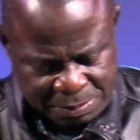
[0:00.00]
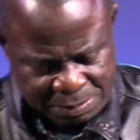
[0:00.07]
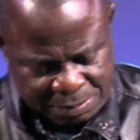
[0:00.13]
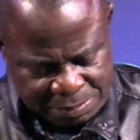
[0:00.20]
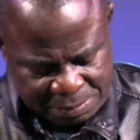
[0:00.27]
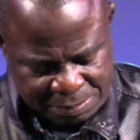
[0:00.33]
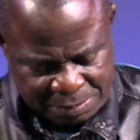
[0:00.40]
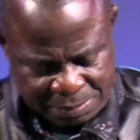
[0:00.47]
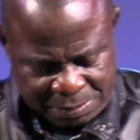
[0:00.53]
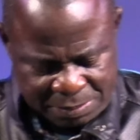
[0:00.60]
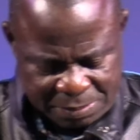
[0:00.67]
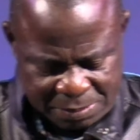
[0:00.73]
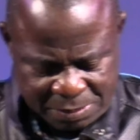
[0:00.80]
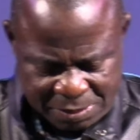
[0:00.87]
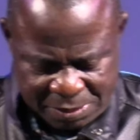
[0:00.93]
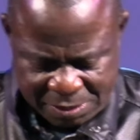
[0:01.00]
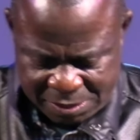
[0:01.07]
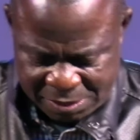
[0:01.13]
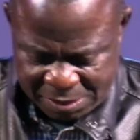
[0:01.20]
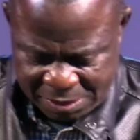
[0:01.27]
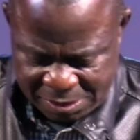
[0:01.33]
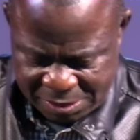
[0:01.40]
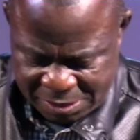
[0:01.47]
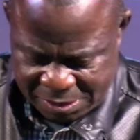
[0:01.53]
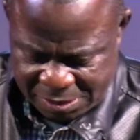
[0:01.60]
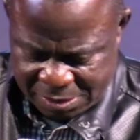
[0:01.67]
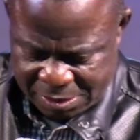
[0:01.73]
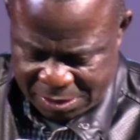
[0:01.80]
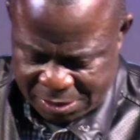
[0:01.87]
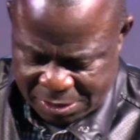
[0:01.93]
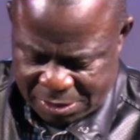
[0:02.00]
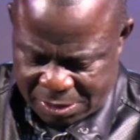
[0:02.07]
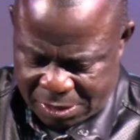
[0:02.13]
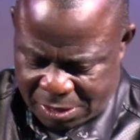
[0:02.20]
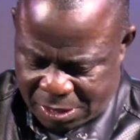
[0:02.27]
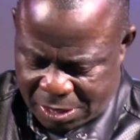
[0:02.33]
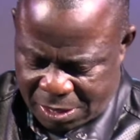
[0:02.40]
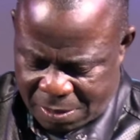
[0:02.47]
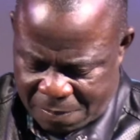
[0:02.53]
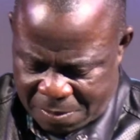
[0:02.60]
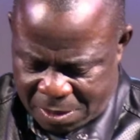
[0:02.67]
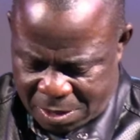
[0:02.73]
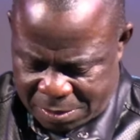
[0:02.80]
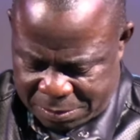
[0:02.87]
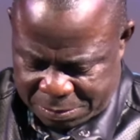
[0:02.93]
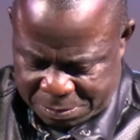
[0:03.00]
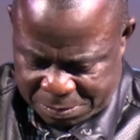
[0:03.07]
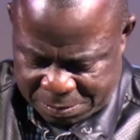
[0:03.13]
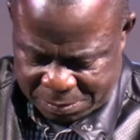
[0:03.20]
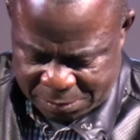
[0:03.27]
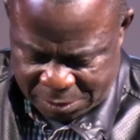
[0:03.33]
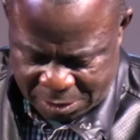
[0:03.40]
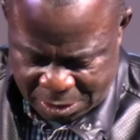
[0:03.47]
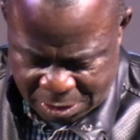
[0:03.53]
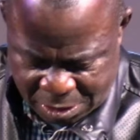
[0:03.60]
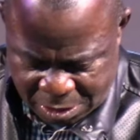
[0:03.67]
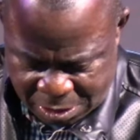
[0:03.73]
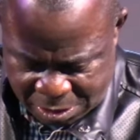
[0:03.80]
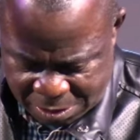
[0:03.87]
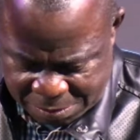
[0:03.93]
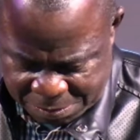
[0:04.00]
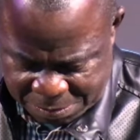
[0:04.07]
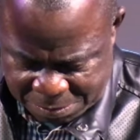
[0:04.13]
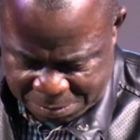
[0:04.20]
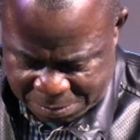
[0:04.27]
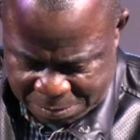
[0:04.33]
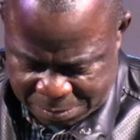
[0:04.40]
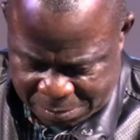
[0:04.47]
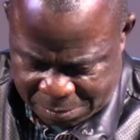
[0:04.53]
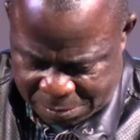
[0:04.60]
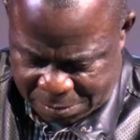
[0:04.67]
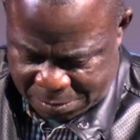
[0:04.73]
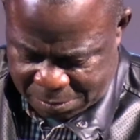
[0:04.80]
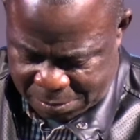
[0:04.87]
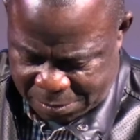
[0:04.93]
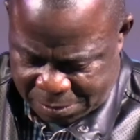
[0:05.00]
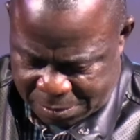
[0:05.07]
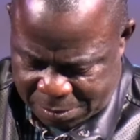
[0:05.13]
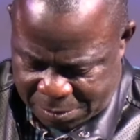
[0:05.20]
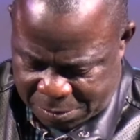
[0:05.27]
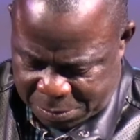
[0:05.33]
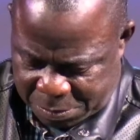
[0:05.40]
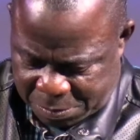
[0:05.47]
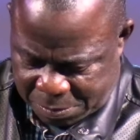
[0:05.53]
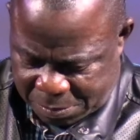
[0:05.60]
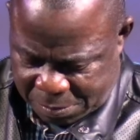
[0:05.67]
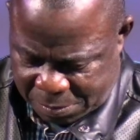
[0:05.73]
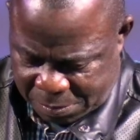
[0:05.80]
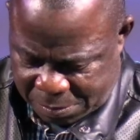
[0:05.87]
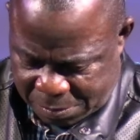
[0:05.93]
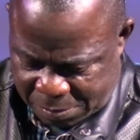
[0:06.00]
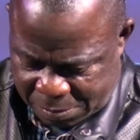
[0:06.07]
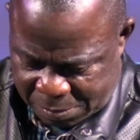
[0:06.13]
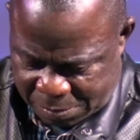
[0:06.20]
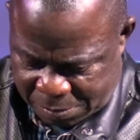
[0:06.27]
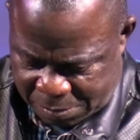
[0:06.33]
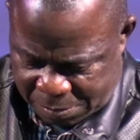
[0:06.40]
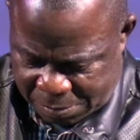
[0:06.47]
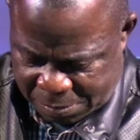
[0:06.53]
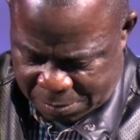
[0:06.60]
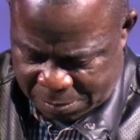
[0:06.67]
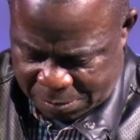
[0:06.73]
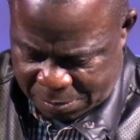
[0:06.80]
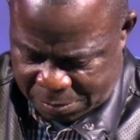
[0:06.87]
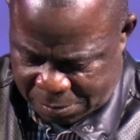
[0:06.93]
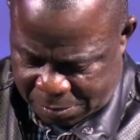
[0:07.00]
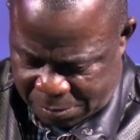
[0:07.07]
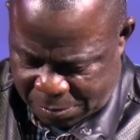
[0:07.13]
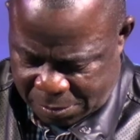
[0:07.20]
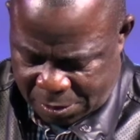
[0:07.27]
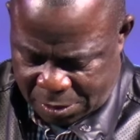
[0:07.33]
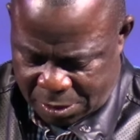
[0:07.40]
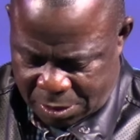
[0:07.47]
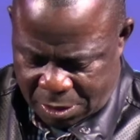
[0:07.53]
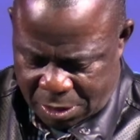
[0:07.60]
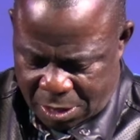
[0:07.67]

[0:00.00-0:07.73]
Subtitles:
[no speech]